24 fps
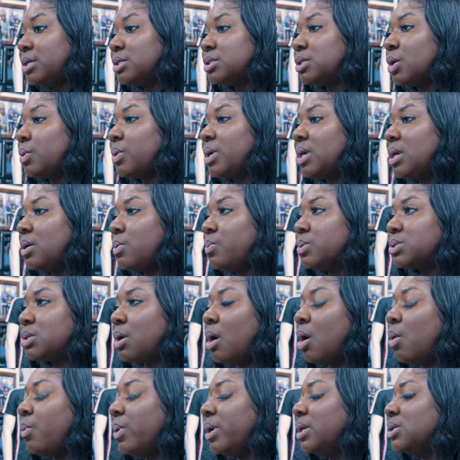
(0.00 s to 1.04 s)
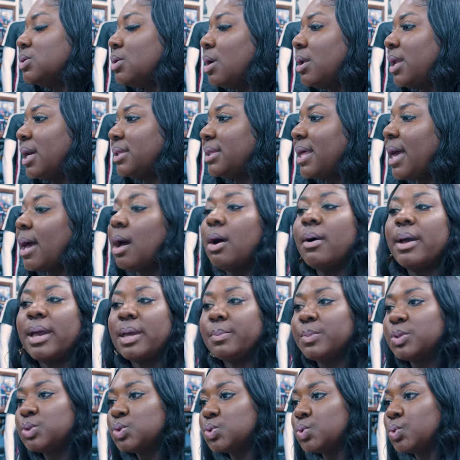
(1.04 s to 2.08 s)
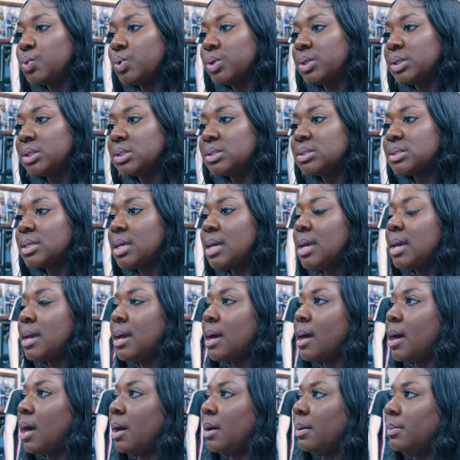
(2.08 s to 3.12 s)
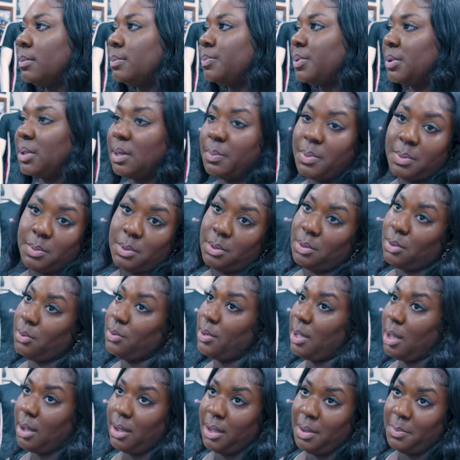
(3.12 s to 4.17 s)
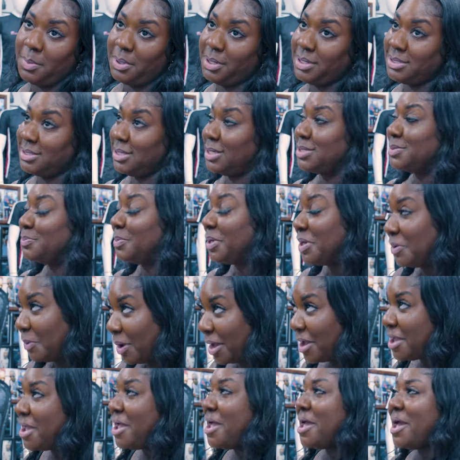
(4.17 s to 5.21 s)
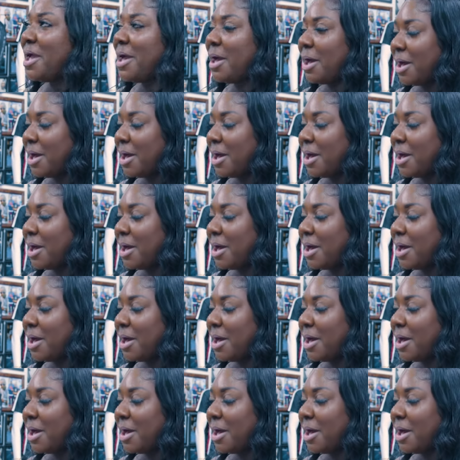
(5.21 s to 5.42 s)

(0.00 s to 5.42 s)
So he was always on like the Al Haymon tours. A lot of people don't know who Al Haymon is. But anyway, I know